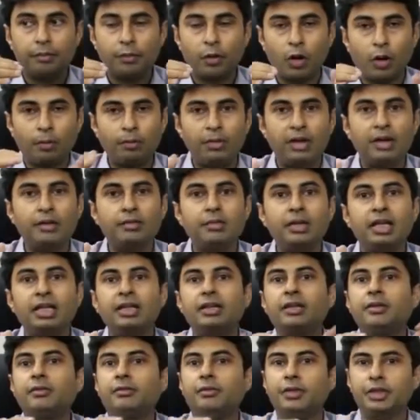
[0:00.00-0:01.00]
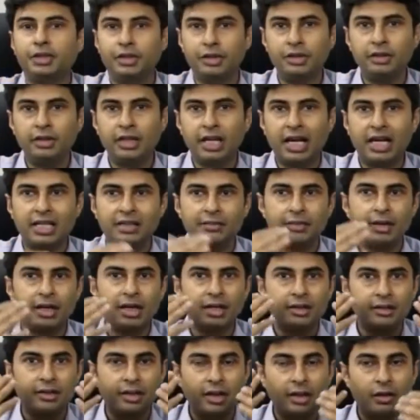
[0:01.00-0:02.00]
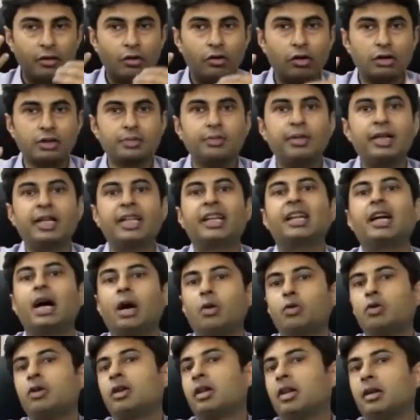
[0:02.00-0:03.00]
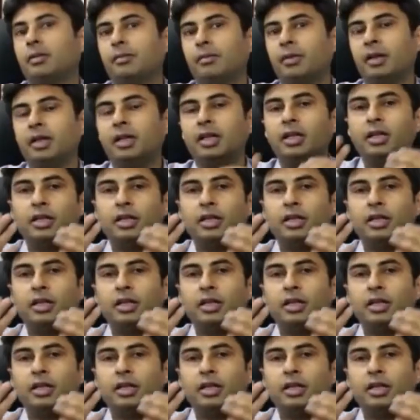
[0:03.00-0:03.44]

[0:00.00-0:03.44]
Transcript: problem in the vision as well as the cosmetic outcome.